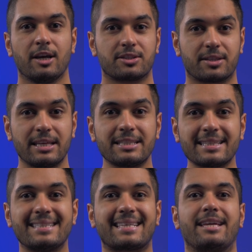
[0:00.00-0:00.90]
So this
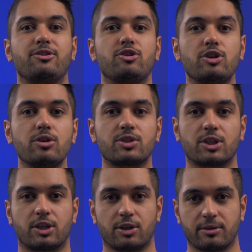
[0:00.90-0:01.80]
is a new
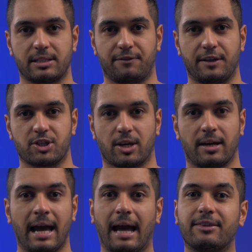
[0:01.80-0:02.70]
security feature,
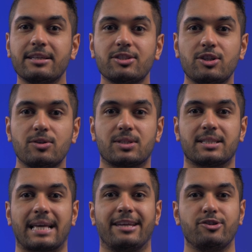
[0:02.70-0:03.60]
and this
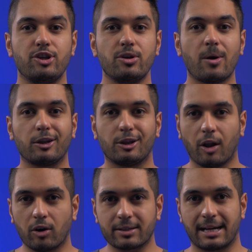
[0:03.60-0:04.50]
uses a new
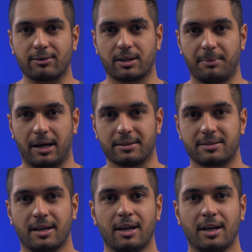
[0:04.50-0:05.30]
lockdown command.